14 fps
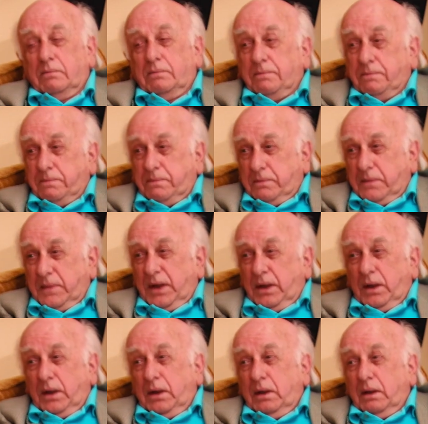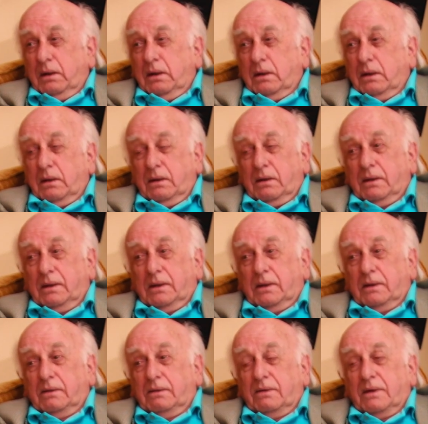Mm-hmm. I mean, I was a shock
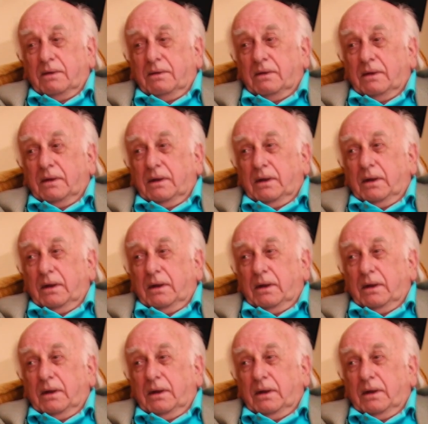that Hemlock would be